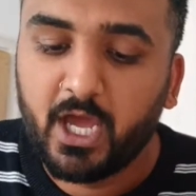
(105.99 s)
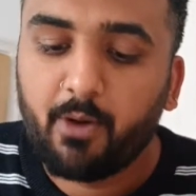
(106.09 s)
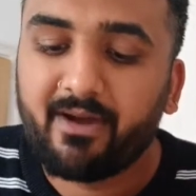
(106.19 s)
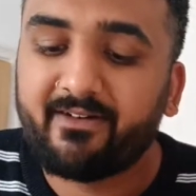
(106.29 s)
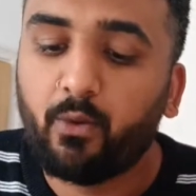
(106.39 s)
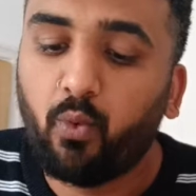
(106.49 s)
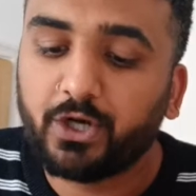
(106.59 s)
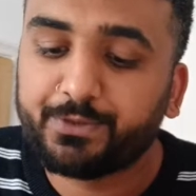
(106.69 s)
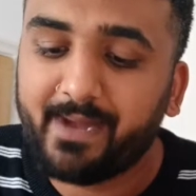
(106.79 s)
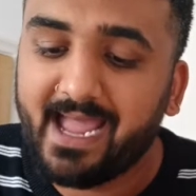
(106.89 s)
where I
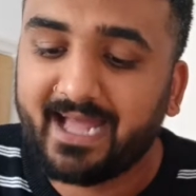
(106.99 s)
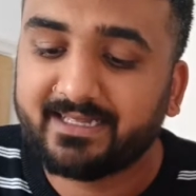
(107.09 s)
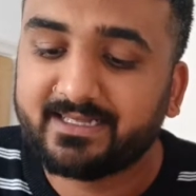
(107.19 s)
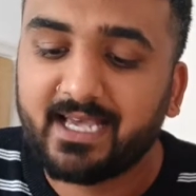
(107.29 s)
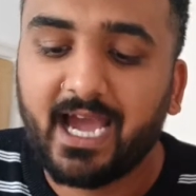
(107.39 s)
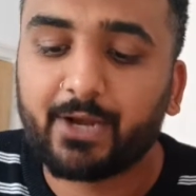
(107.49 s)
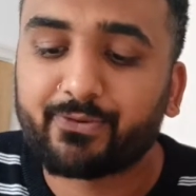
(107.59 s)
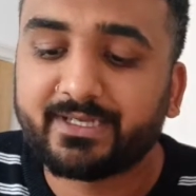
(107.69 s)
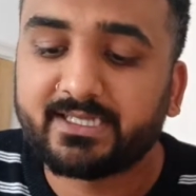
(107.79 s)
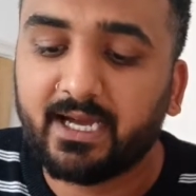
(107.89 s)
wash my hands and
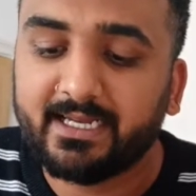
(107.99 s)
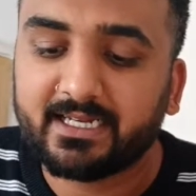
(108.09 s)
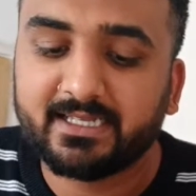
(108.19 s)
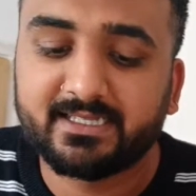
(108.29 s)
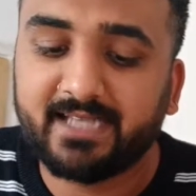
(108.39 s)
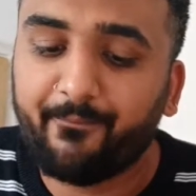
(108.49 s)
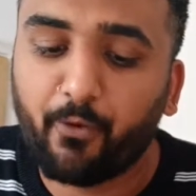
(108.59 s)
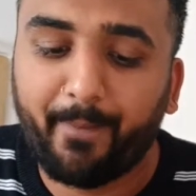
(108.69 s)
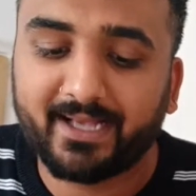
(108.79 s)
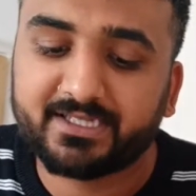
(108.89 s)
recite
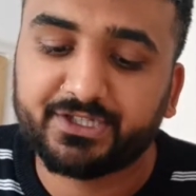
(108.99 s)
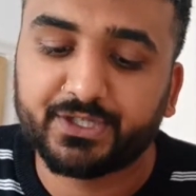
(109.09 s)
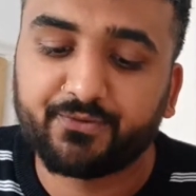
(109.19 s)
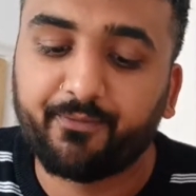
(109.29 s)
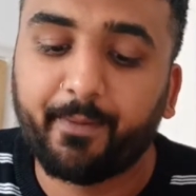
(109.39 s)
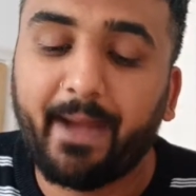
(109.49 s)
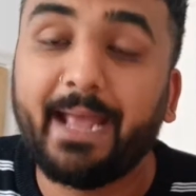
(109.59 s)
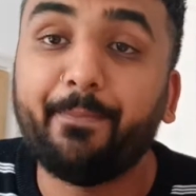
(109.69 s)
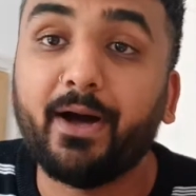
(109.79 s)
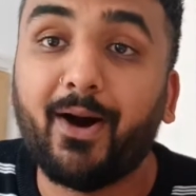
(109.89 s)
several passages from the
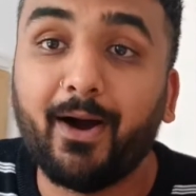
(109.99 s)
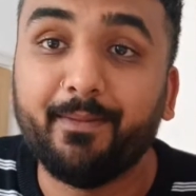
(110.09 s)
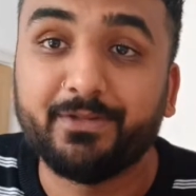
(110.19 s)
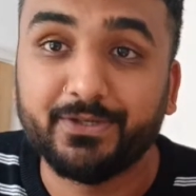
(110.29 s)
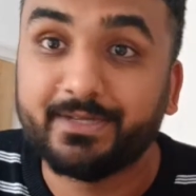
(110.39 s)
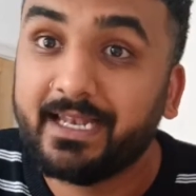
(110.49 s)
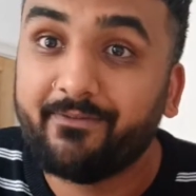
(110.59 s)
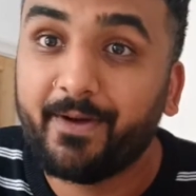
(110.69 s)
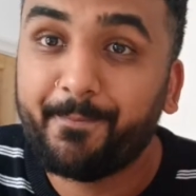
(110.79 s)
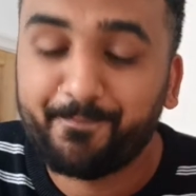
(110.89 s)
paper I am to deliver.